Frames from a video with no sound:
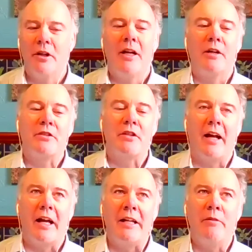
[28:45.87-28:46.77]
it's
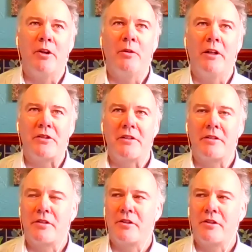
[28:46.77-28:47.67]
anyone who listened
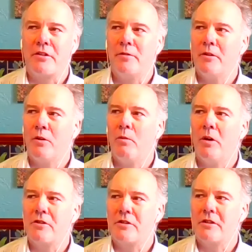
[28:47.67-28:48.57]
to or
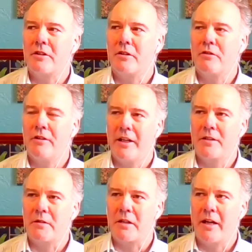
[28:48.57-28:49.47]
watched
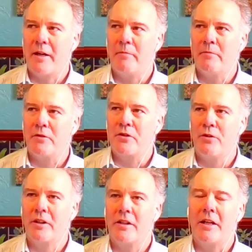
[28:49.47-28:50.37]
Craig's
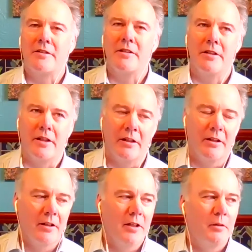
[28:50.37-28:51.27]
talk yesterday,
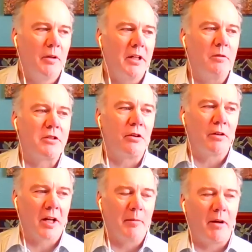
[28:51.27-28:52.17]
when he was
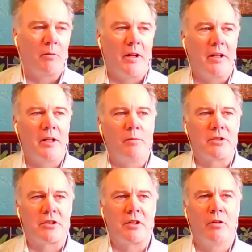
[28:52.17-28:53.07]
talking about when he
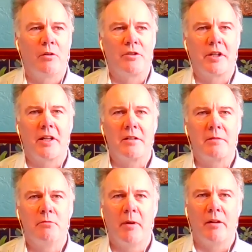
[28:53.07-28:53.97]
was launching
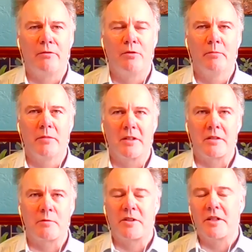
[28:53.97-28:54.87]
his mobile phone
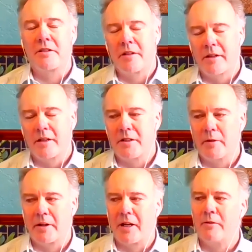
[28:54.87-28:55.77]
business, which isn't the thing he's
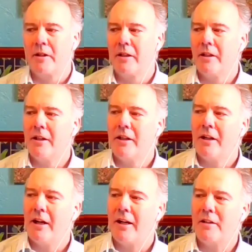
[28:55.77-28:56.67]
doing now.
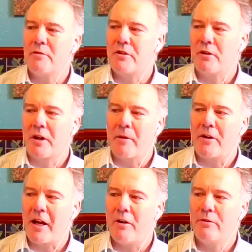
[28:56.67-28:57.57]
And he was talking
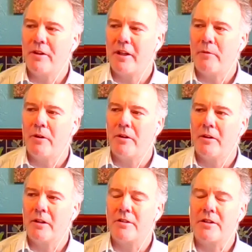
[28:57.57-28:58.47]
about how
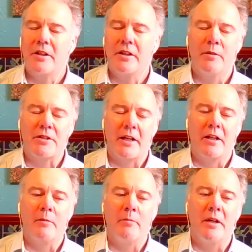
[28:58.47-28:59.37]
because they were
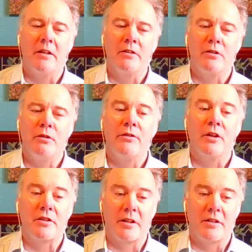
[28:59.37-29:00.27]
selling them in
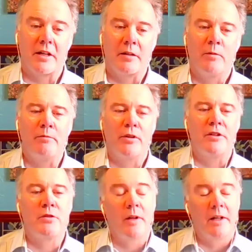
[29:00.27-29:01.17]
universities. And when
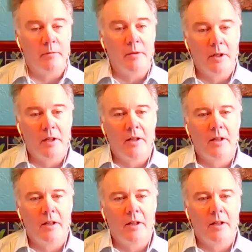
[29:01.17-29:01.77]
Prince William